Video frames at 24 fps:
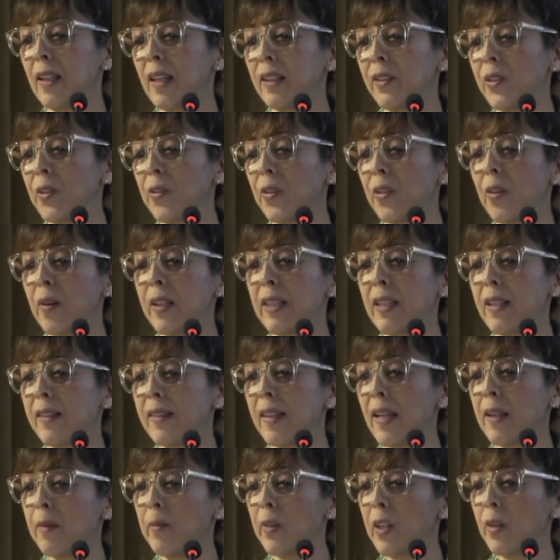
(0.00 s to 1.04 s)
and you know, at the
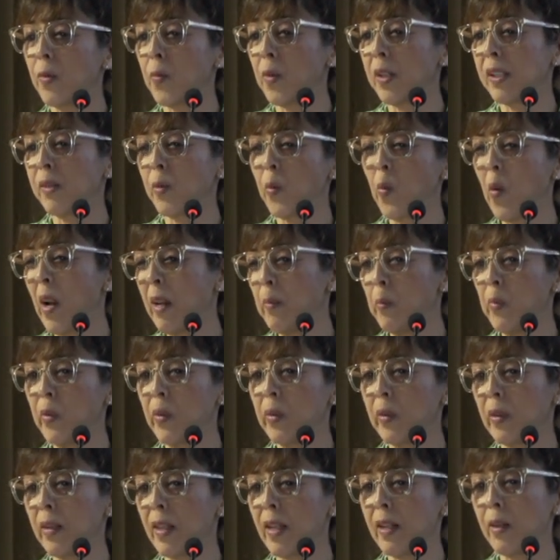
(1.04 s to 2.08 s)
time there was one
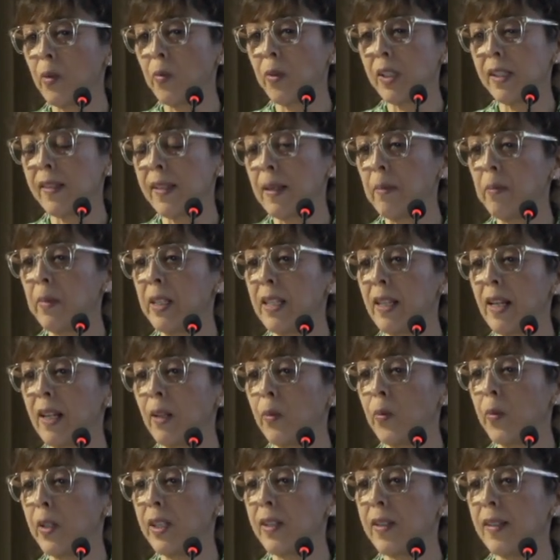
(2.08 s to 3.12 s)
book that it was seminal,
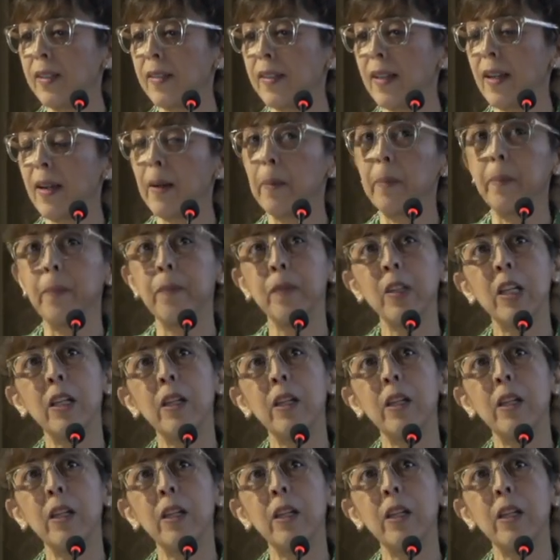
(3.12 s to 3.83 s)
which is um,